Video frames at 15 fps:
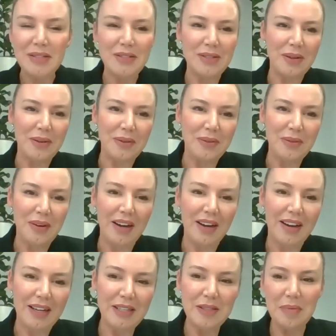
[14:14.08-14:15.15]
So
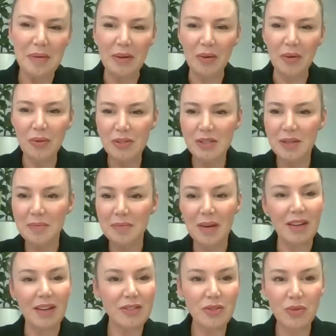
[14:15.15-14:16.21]
it's been awesome
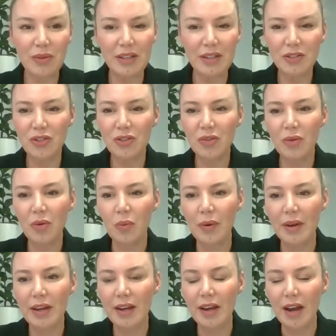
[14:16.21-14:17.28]
talking to you.
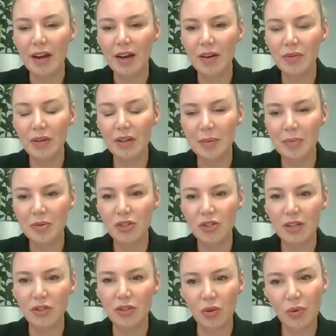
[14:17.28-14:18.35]
We really
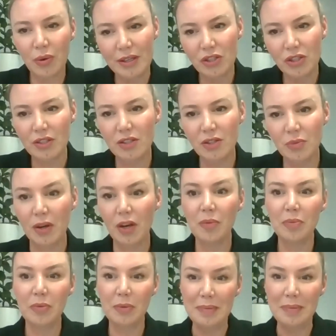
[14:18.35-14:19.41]
appreciate your questions. We hope
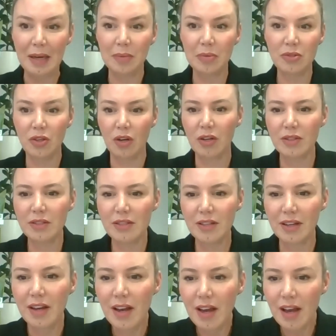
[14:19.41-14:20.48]
we've been able to
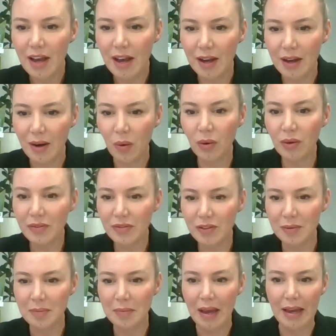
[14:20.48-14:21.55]
answer all of
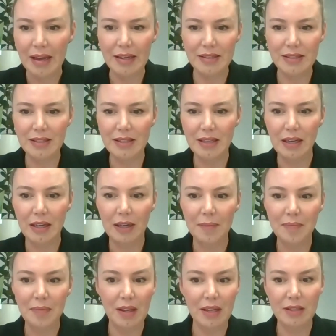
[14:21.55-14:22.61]
them as
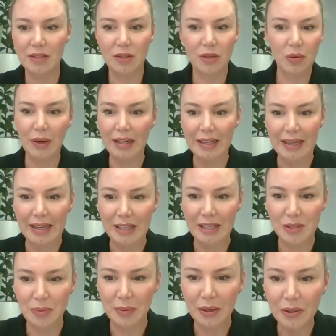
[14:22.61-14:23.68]
quickly
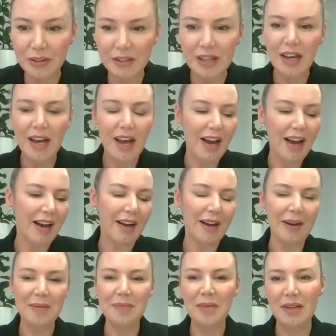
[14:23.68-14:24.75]
as we could.
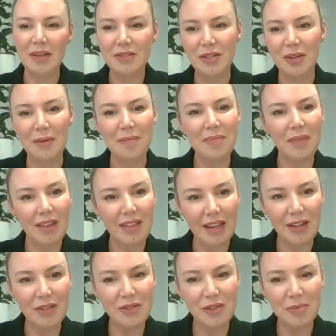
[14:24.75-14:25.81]
So thank
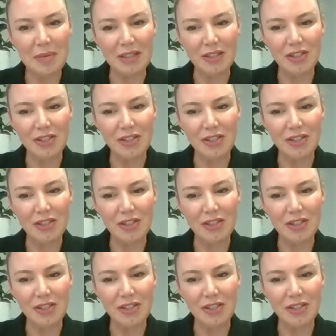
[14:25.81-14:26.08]
you so much.